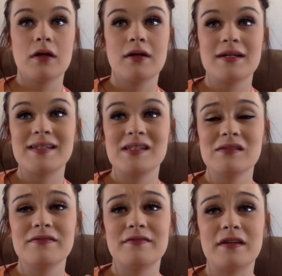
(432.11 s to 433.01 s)
I still
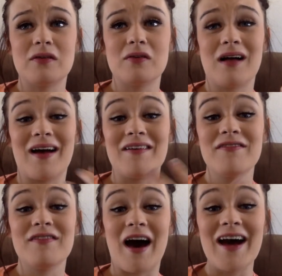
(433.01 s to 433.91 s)
feel,
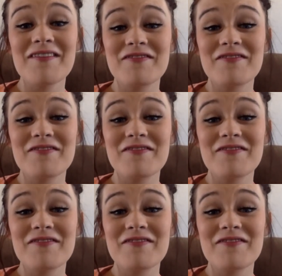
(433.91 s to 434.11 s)
I